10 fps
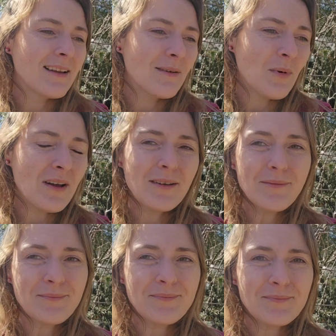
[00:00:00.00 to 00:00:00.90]
Well,
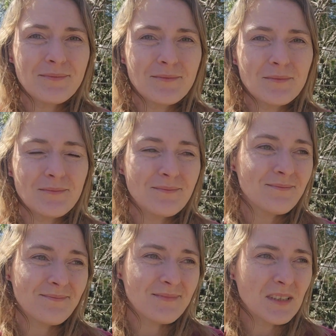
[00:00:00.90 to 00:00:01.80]

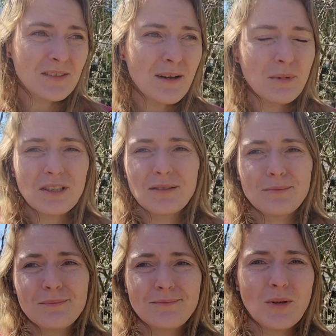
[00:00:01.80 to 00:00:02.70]
there's not much
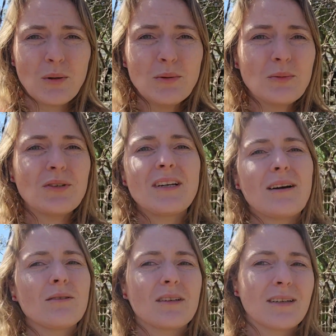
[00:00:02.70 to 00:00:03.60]
old wood
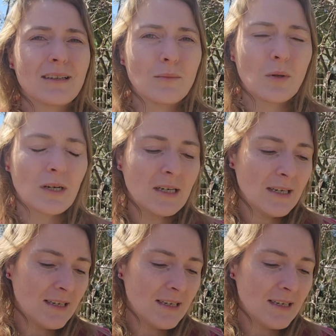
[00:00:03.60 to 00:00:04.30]
out there anymore.